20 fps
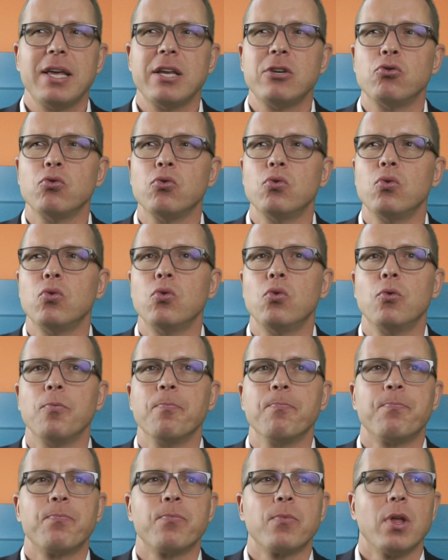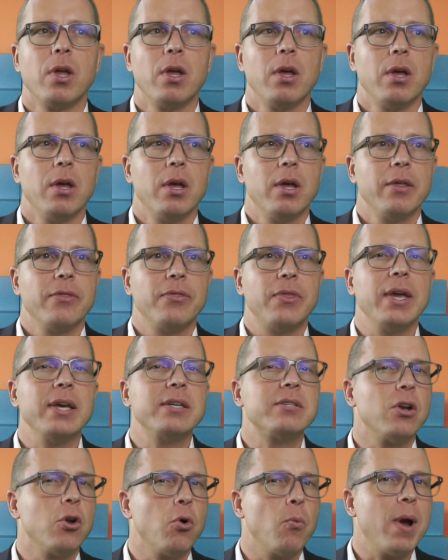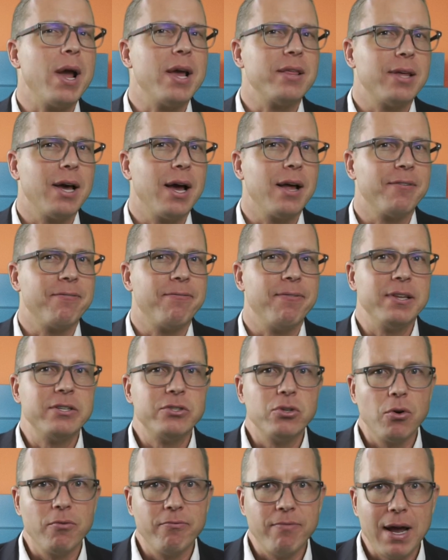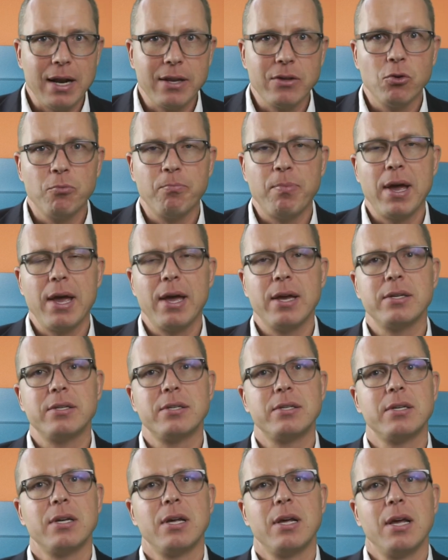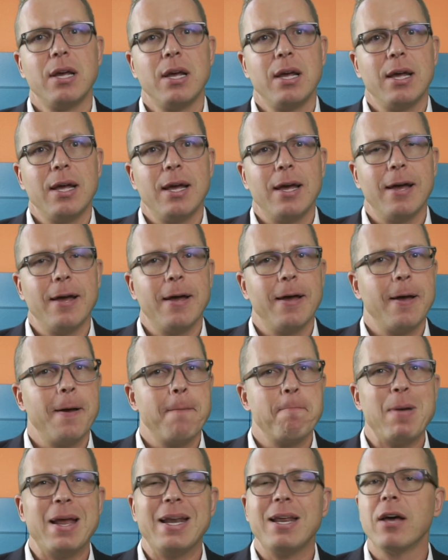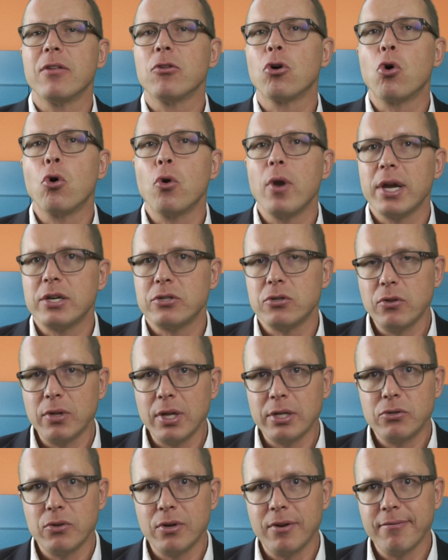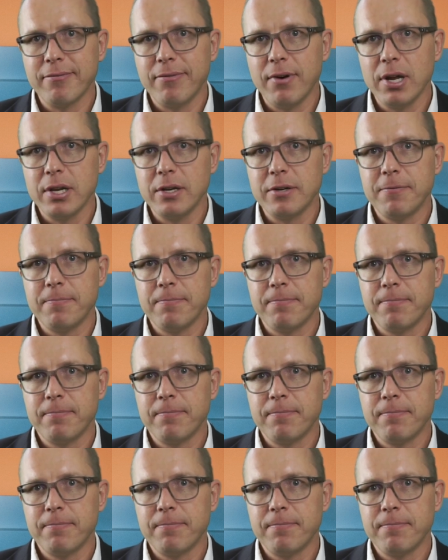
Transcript: they do things in a way that fits your value base, um, any other connection that you can find.